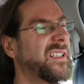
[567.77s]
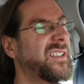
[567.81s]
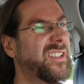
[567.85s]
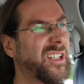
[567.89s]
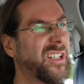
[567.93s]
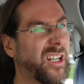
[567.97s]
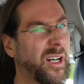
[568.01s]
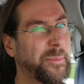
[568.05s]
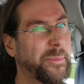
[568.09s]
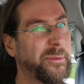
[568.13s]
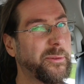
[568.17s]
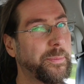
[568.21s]

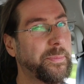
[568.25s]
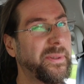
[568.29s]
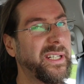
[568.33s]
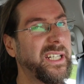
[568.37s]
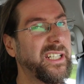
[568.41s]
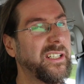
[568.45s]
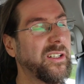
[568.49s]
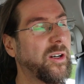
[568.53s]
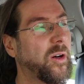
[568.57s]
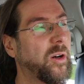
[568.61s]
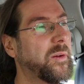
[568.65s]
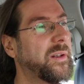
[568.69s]
Top
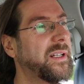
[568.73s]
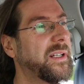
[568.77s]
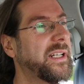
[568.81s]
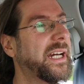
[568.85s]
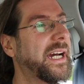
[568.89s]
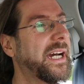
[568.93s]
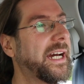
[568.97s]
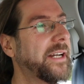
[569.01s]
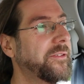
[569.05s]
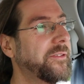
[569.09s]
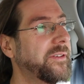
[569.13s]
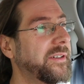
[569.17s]
speed only
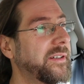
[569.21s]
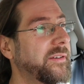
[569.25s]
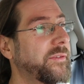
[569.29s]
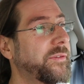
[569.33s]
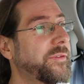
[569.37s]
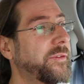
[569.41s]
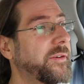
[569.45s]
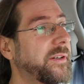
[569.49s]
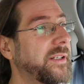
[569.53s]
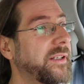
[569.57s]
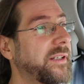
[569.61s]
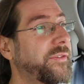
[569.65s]

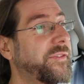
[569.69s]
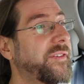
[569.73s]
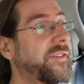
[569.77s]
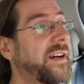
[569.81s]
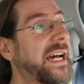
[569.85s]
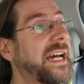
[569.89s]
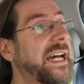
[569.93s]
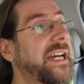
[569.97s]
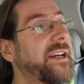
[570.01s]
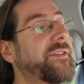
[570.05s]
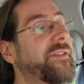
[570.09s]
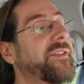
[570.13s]

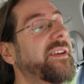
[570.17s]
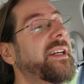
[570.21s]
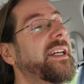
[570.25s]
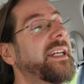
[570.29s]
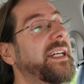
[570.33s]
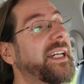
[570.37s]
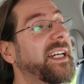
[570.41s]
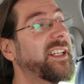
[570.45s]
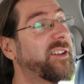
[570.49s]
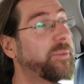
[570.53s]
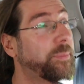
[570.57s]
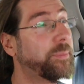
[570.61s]
145.
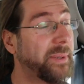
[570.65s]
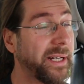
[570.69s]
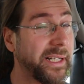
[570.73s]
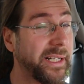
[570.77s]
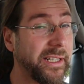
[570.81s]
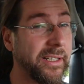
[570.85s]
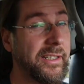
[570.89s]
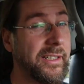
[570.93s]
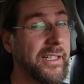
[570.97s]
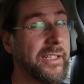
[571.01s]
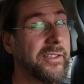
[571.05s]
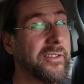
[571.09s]
It's
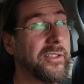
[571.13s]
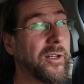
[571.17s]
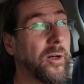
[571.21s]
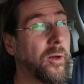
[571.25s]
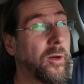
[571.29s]
better than the